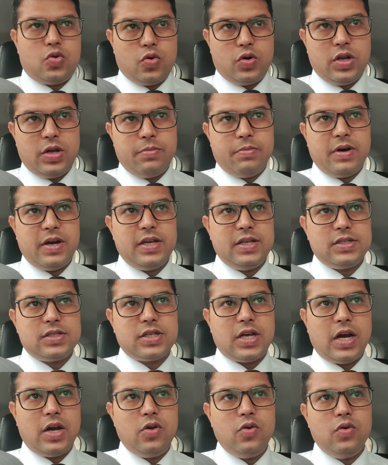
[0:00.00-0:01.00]
today my
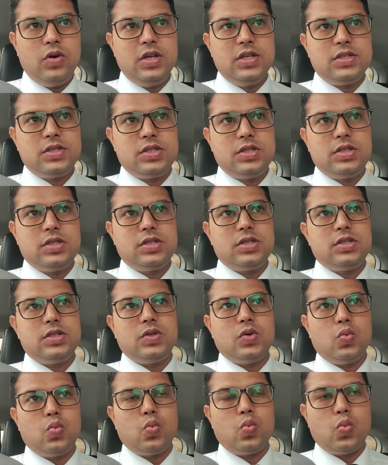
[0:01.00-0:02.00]
schedule is
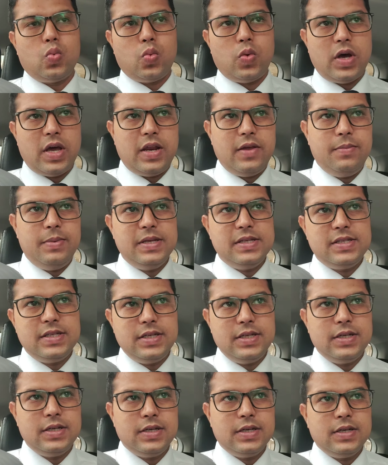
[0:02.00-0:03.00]
very
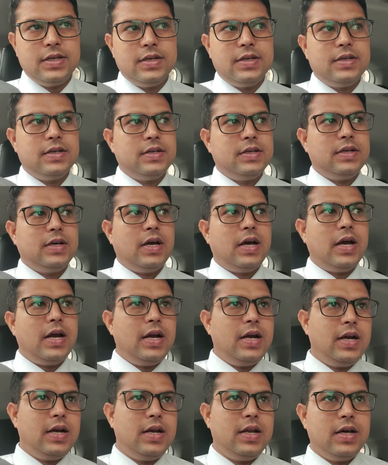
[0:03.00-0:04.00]
busy,
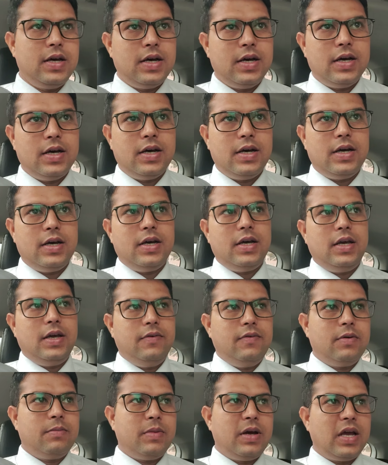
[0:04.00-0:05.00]
and
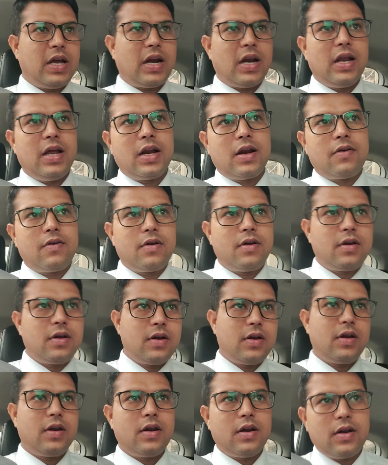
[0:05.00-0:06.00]
even my clerk
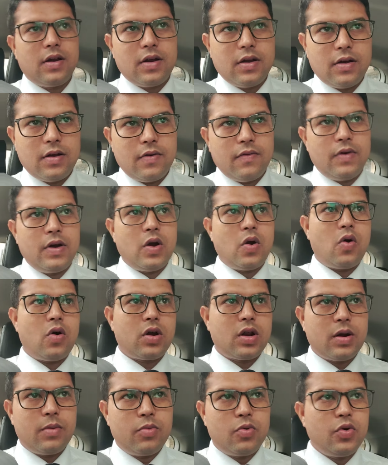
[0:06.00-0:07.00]
will
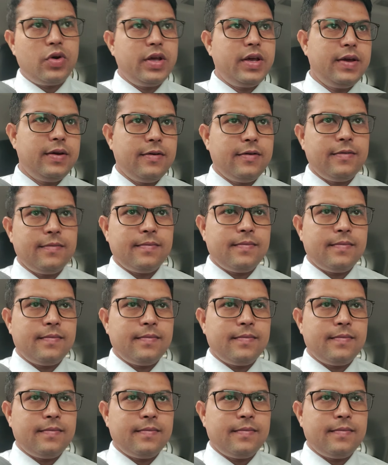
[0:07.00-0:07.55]
not come today.